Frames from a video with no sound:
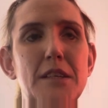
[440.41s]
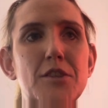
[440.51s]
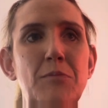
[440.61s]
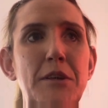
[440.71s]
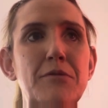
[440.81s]

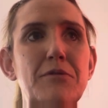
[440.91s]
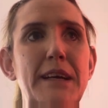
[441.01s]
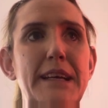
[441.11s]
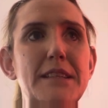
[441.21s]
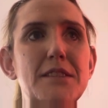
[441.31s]
don't be
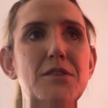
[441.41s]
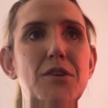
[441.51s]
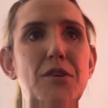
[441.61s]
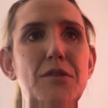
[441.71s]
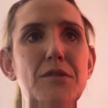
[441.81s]
afraid
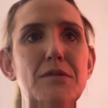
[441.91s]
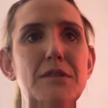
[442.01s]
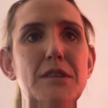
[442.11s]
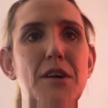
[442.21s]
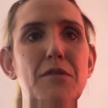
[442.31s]
to
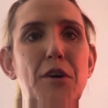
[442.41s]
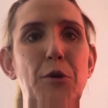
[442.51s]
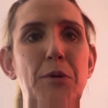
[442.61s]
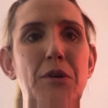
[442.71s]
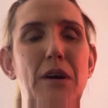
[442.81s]
to kind of
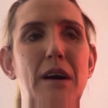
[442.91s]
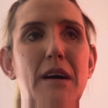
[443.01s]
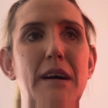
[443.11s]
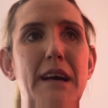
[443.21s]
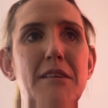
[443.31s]
open your
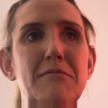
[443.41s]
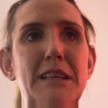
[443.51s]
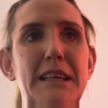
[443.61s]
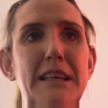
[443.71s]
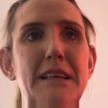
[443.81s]
heart and
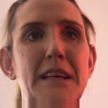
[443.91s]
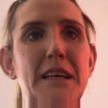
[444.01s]
really